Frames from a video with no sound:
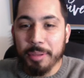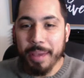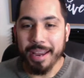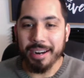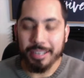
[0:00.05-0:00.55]

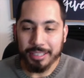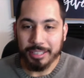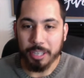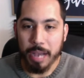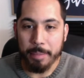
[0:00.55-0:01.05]
Here,
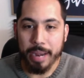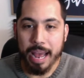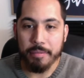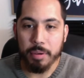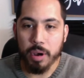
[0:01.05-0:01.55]
so happy to
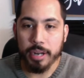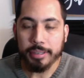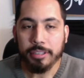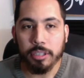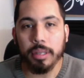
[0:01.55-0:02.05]
have you on.
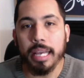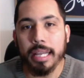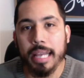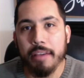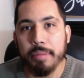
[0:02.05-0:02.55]
So
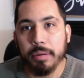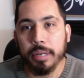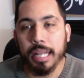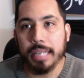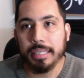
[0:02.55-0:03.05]
lately I've been
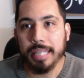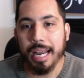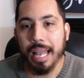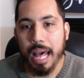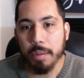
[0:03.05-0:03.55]
realizing that a
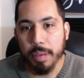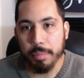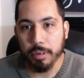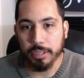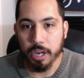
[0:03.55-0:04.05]
lot of people
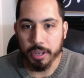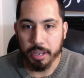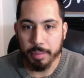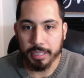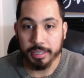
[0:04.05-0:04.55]
are talking
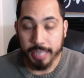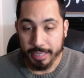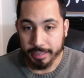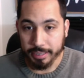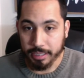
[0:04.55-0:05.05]
about the
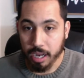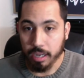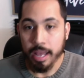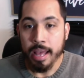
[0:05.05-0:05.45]
Tesla stock